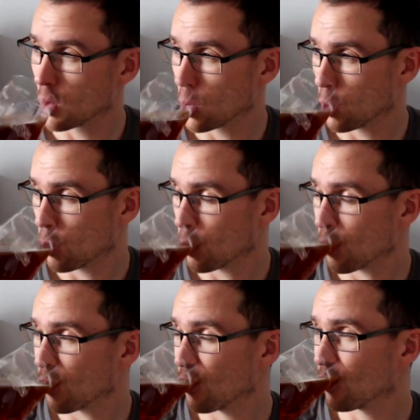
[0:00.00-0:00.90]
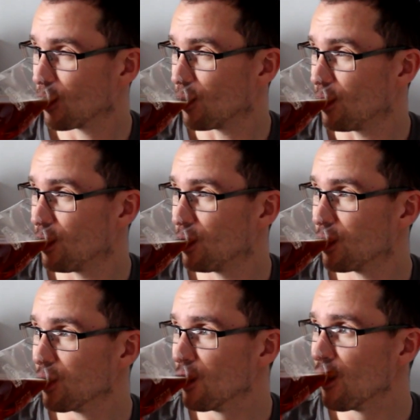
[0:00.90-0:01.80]

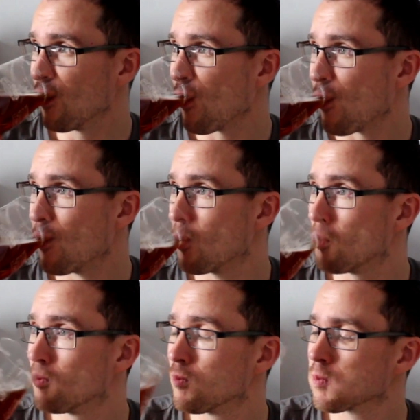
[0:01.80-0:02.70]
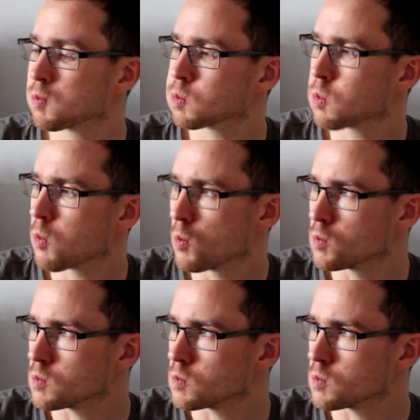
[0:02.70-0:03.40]
[no speech]